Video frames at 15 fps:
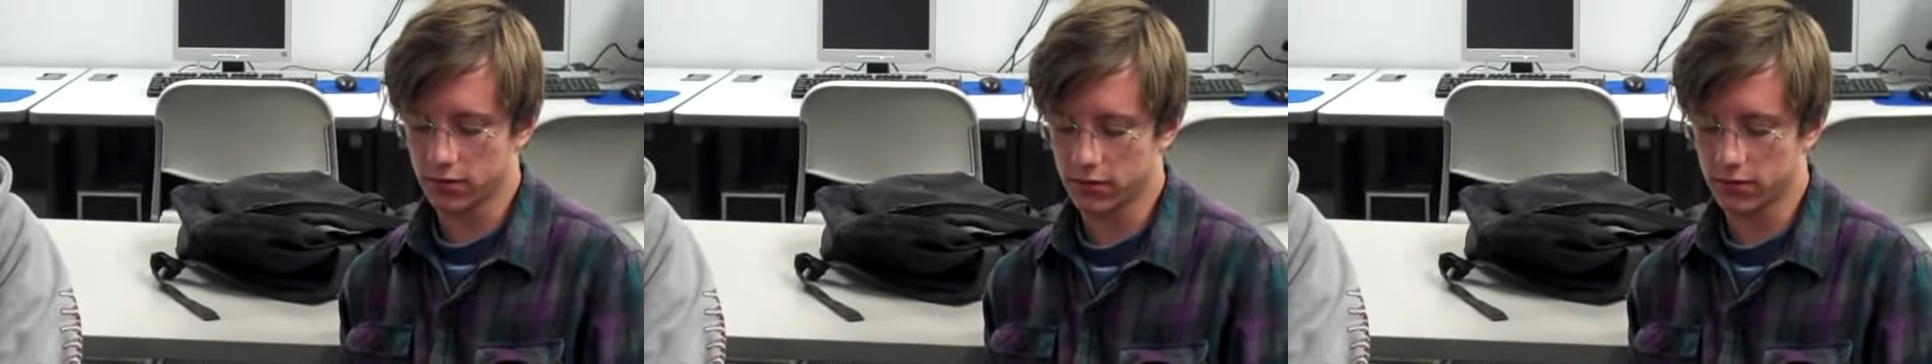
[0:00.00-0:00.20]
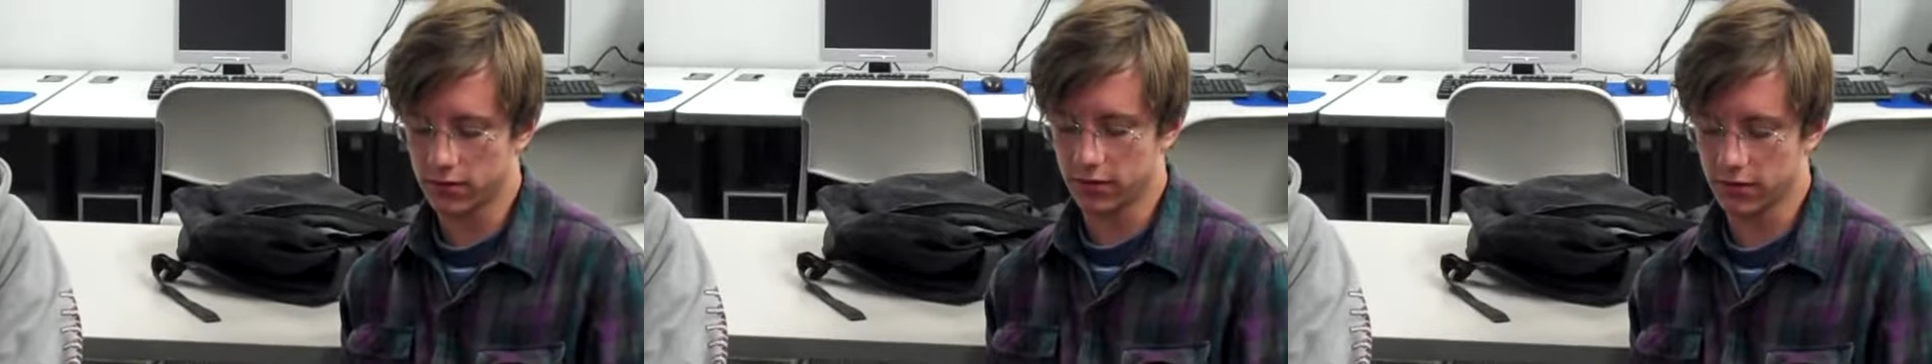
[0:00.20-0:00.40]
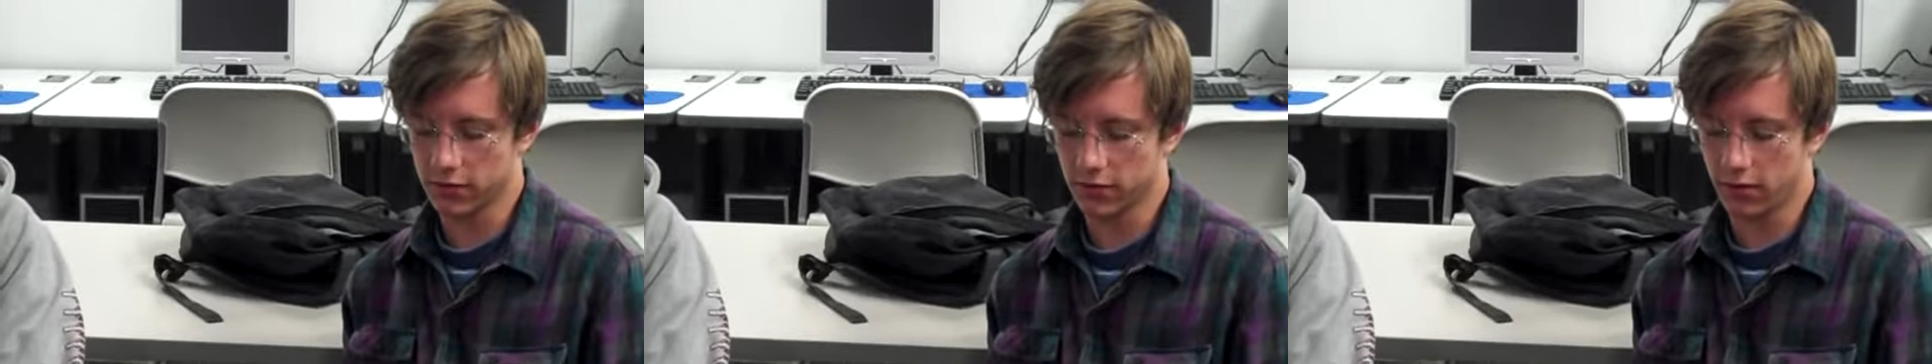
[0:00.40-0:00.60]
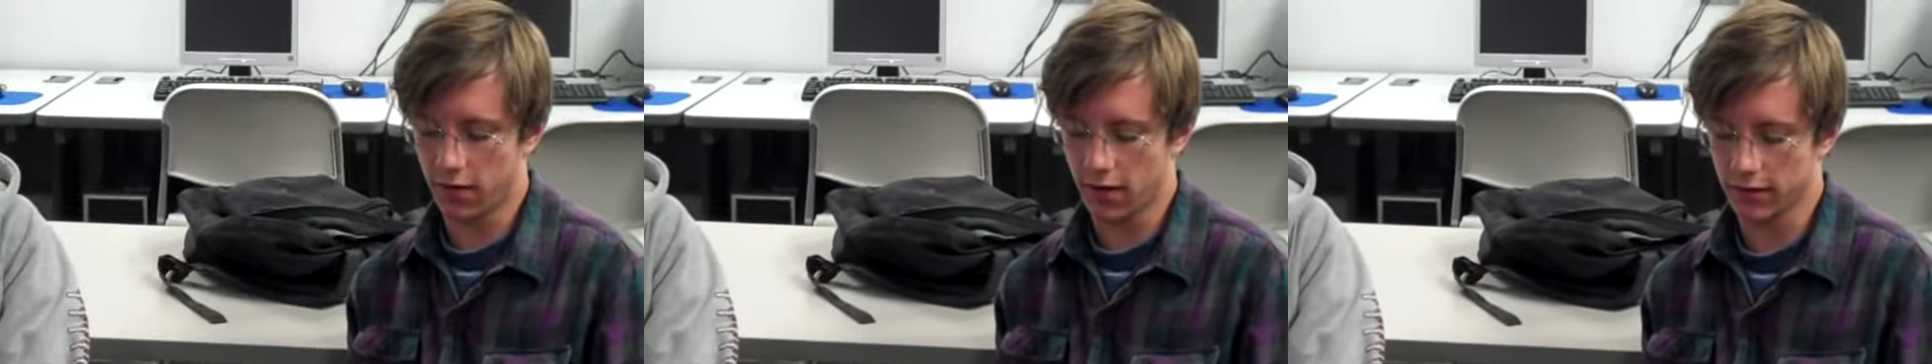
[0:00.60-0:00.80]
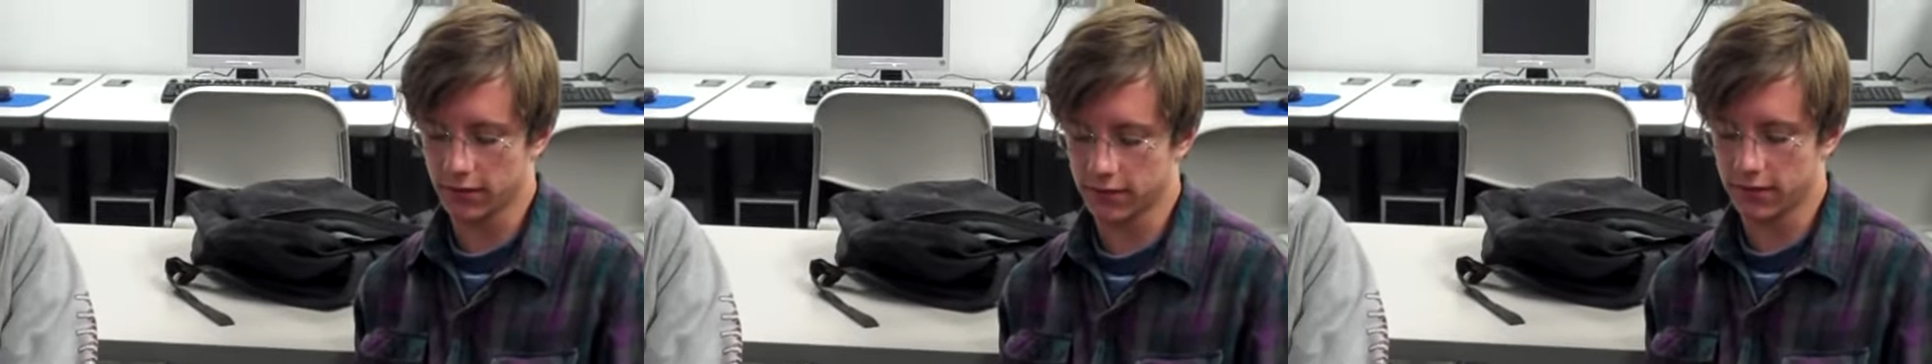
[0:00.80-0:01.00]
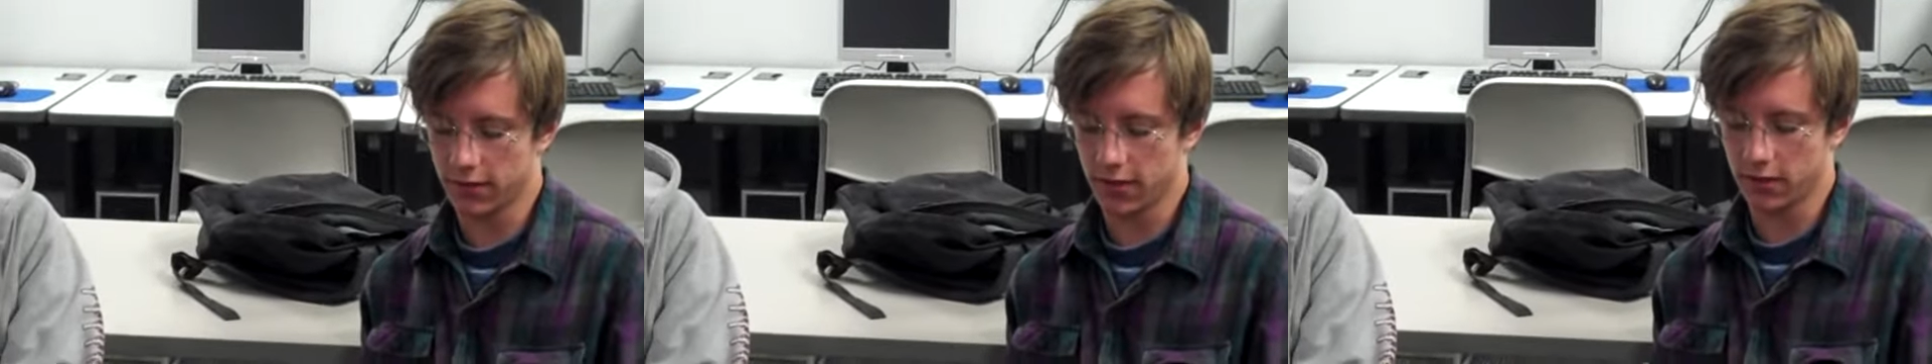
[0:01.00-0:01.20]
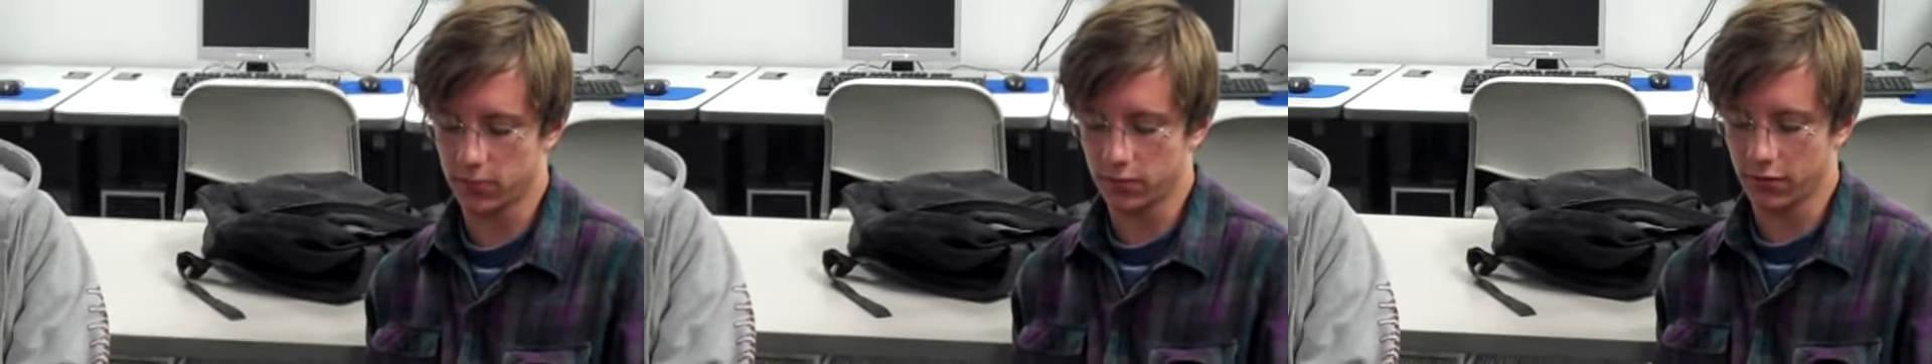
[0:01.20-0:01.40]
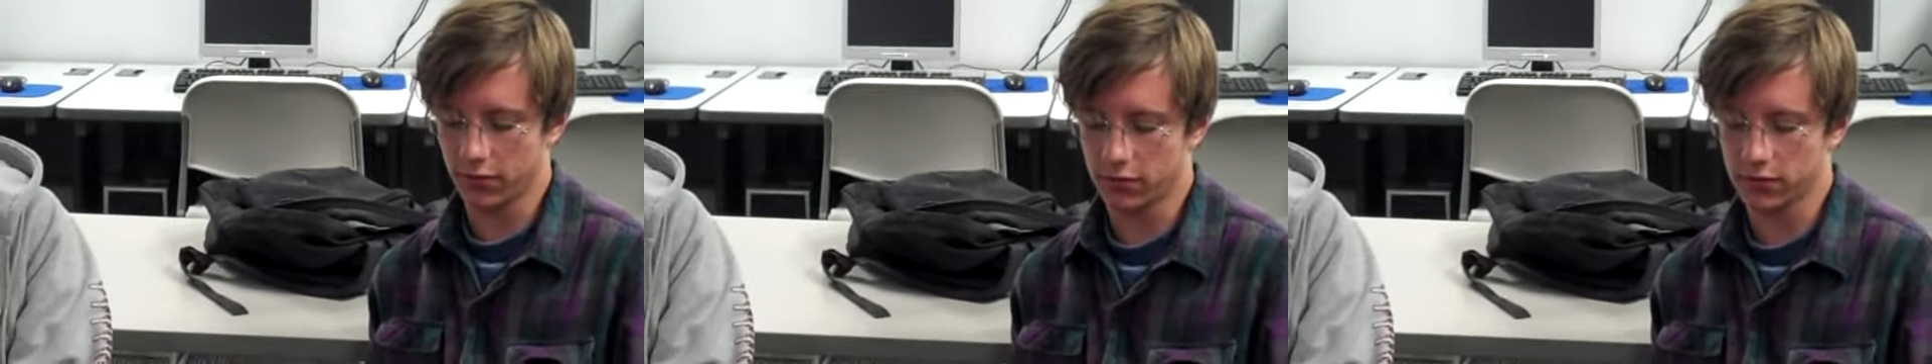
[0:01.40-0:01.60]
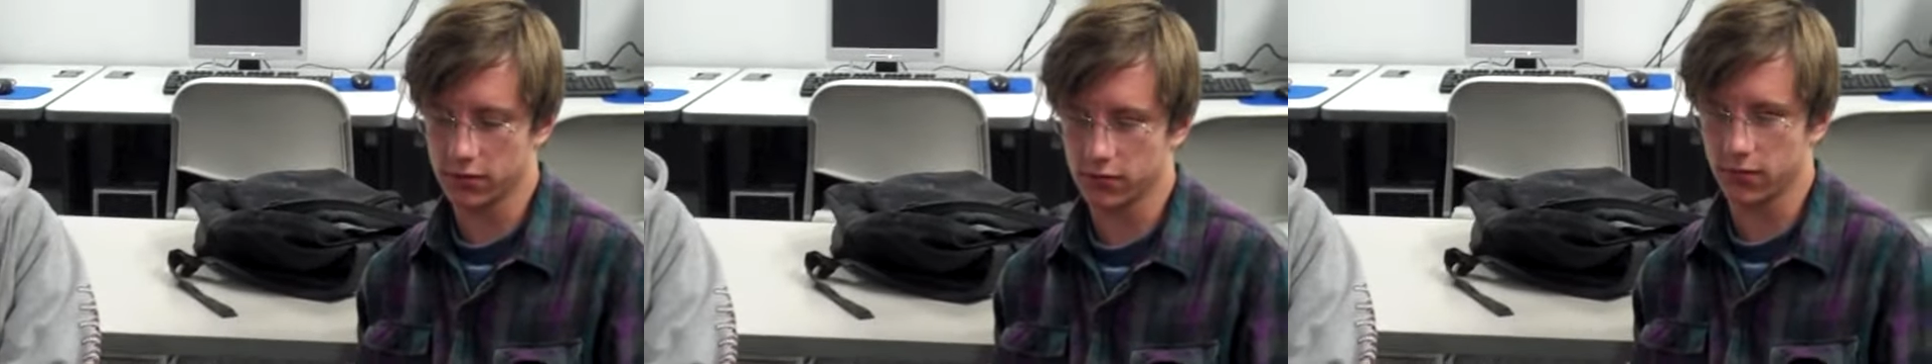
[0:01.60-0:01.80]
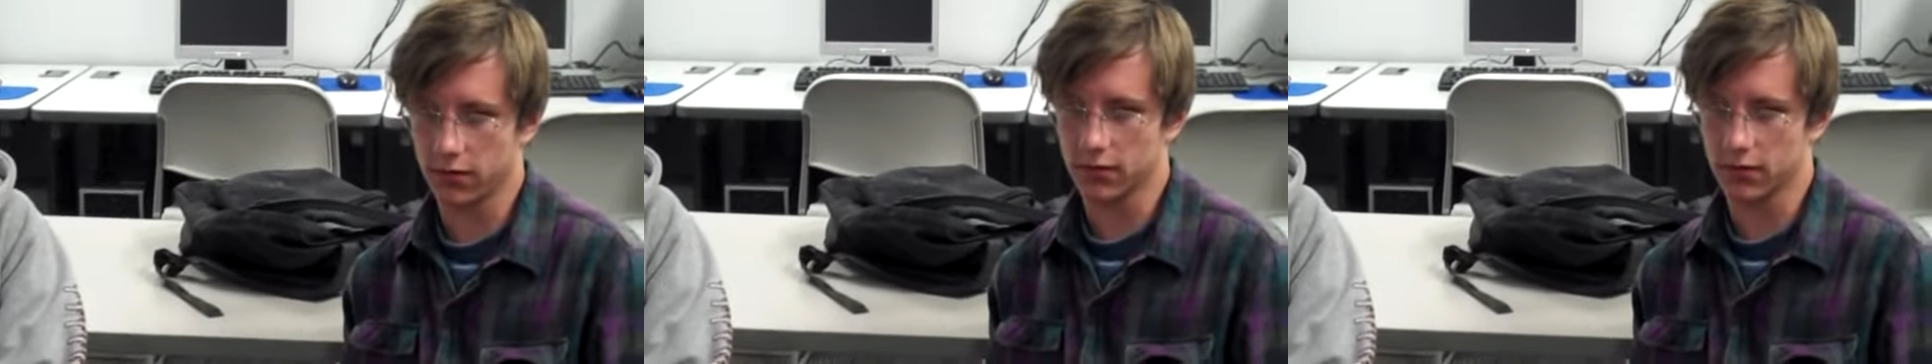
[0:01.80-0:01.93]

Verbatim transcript: she disregards that because she